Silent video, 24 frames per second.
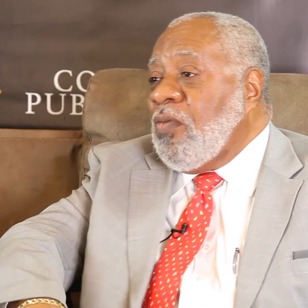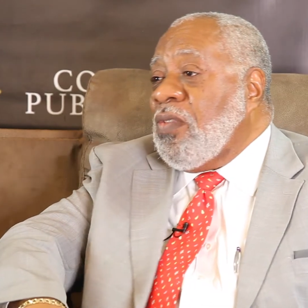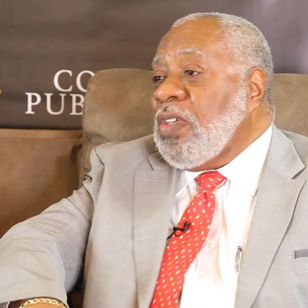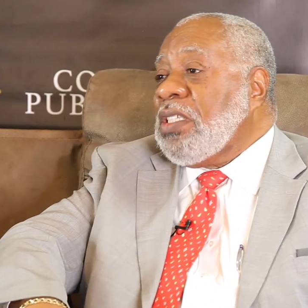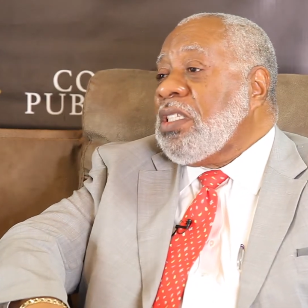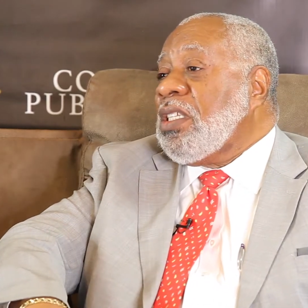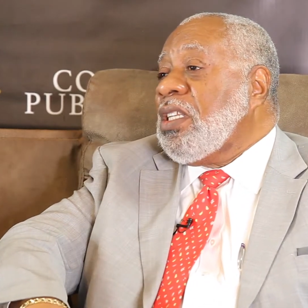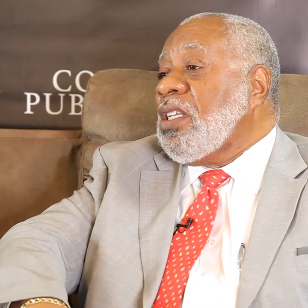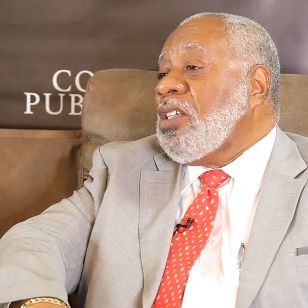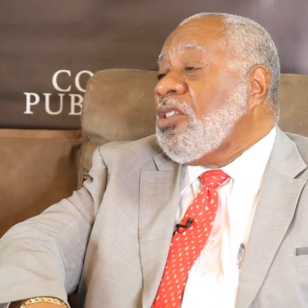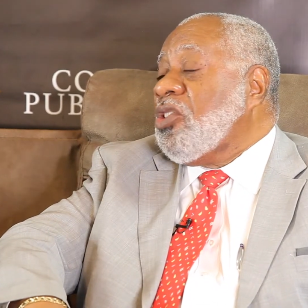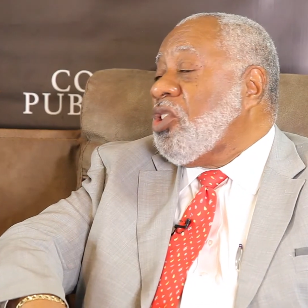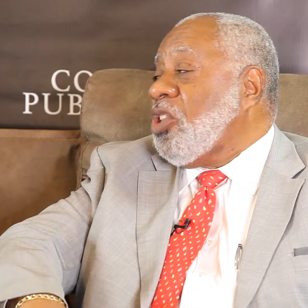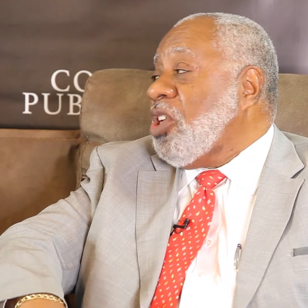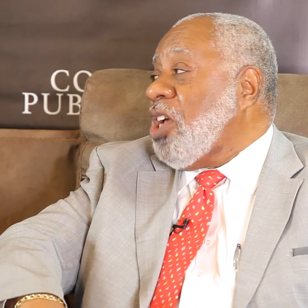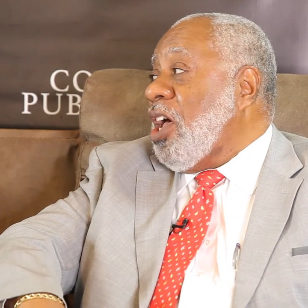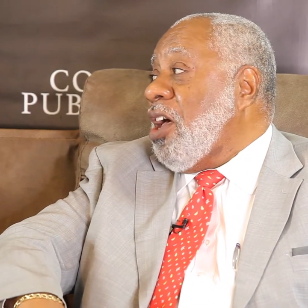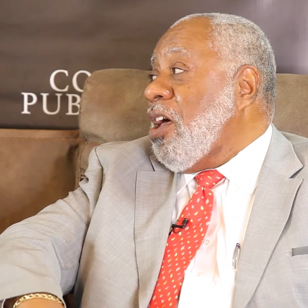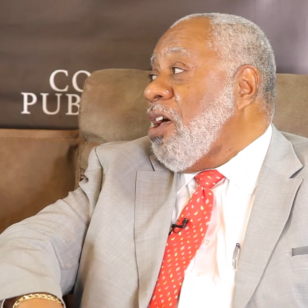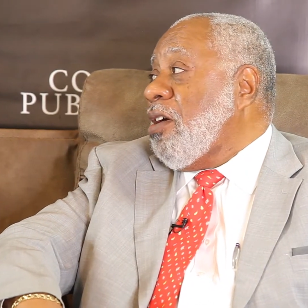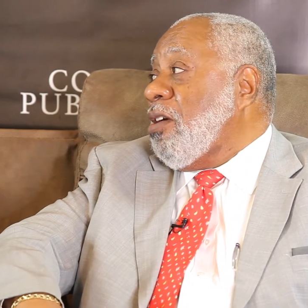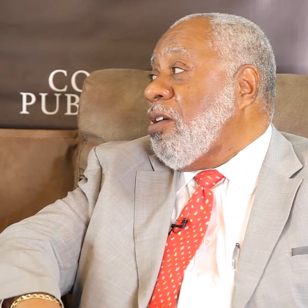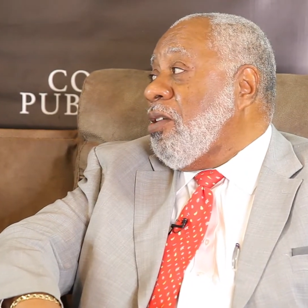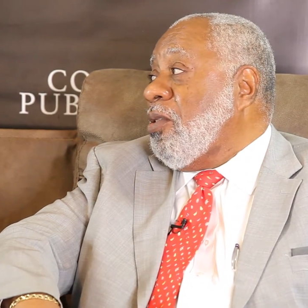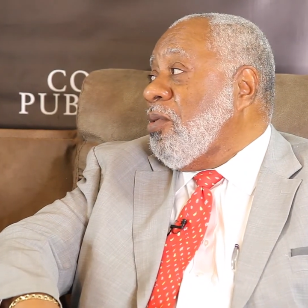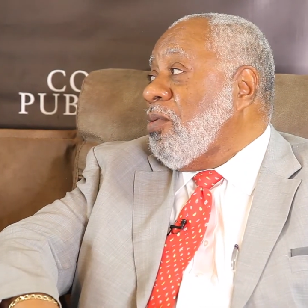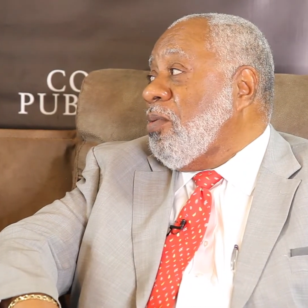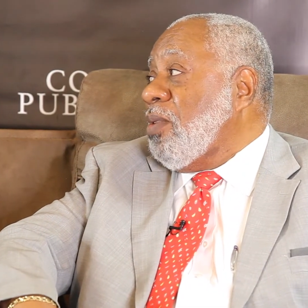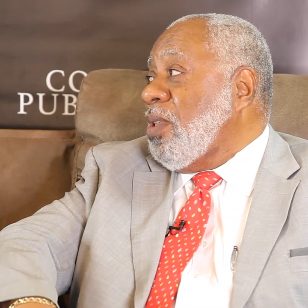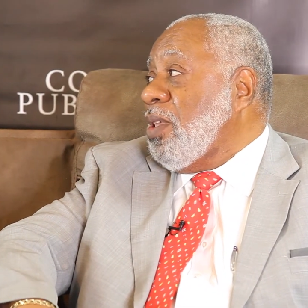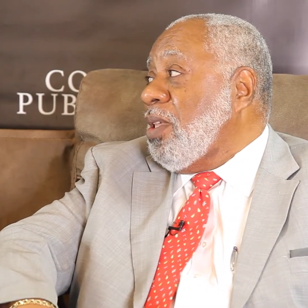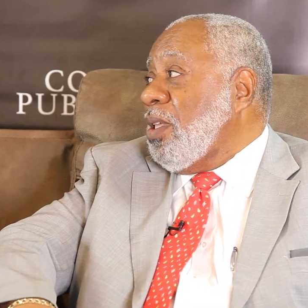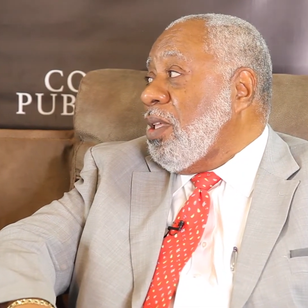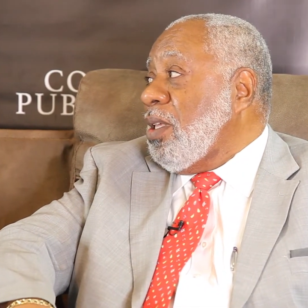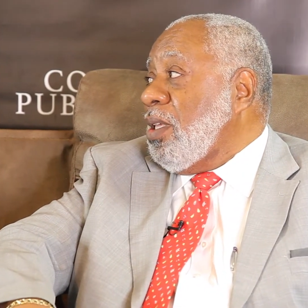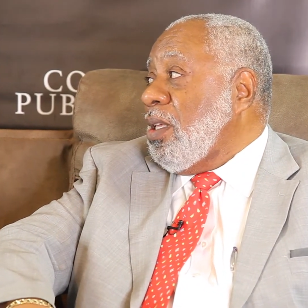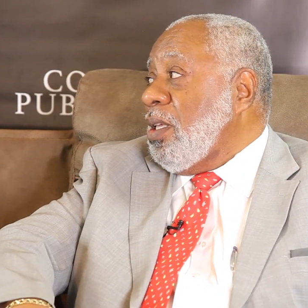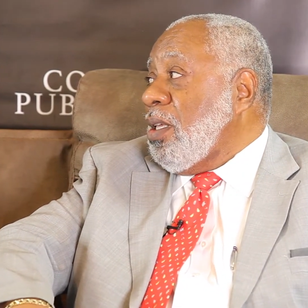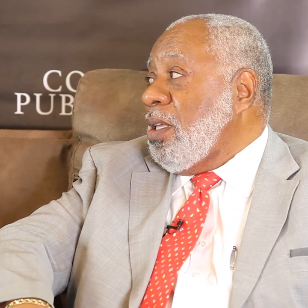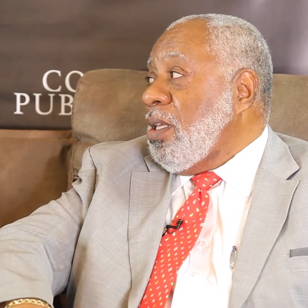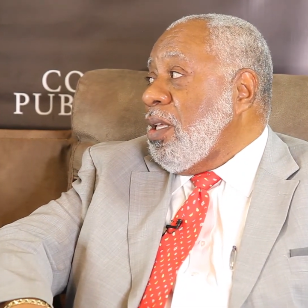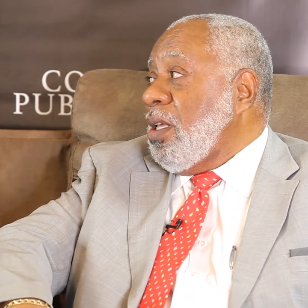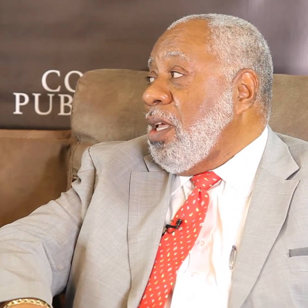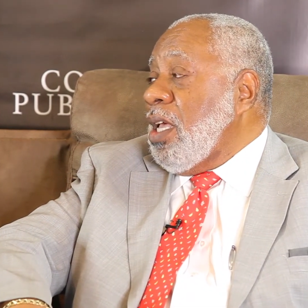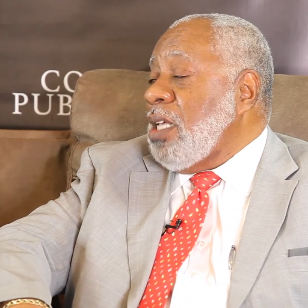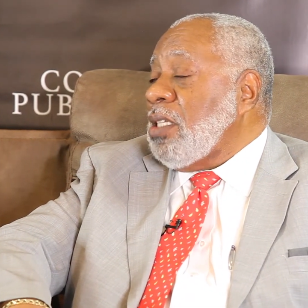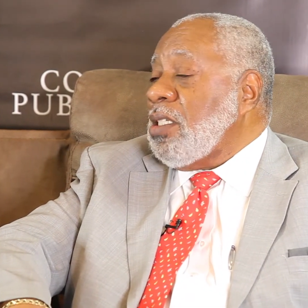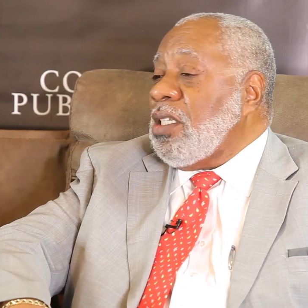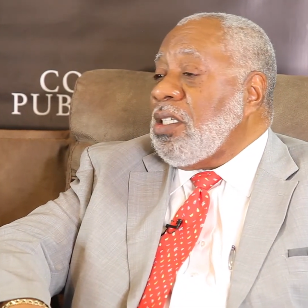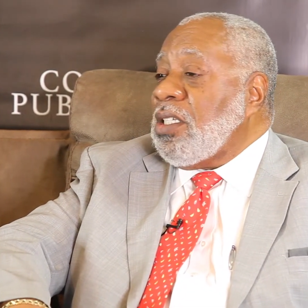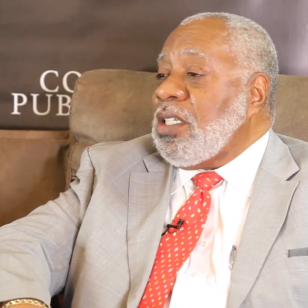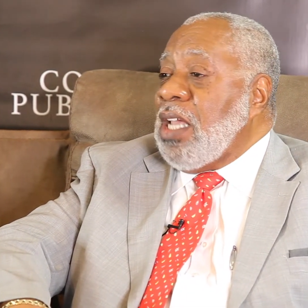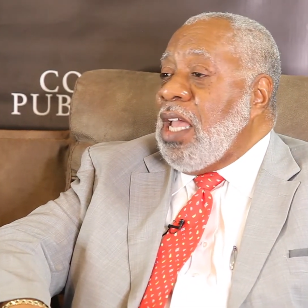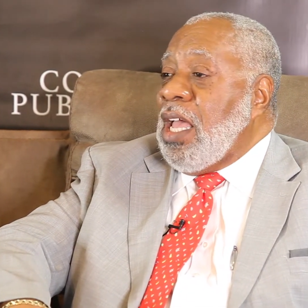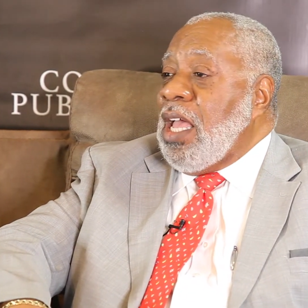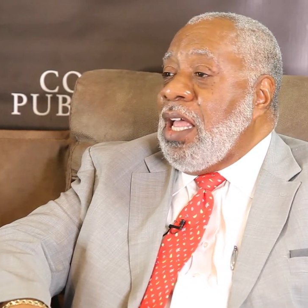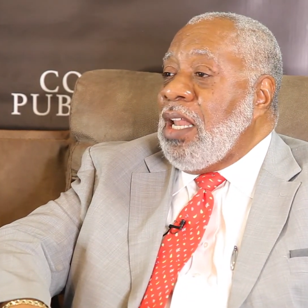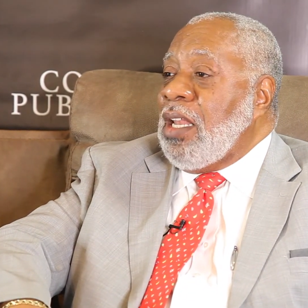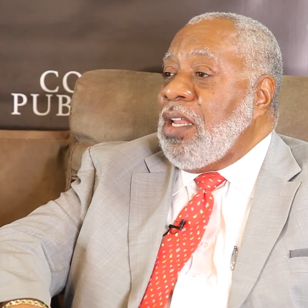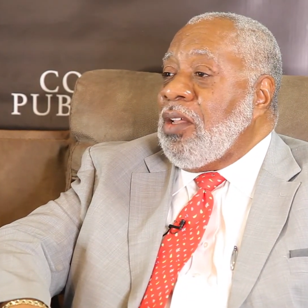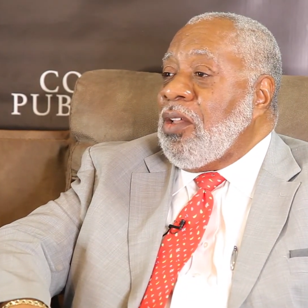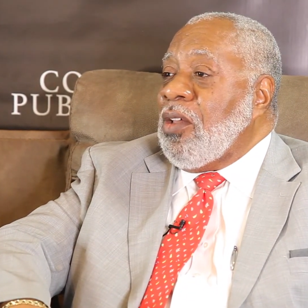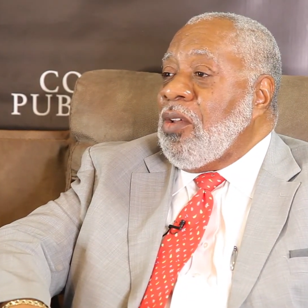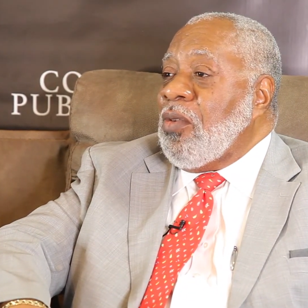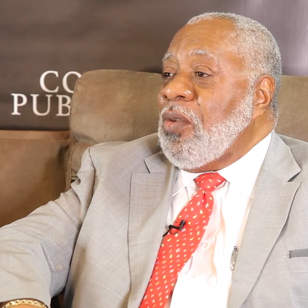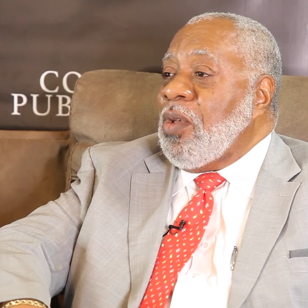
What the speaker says: go visit in Chicago as a child.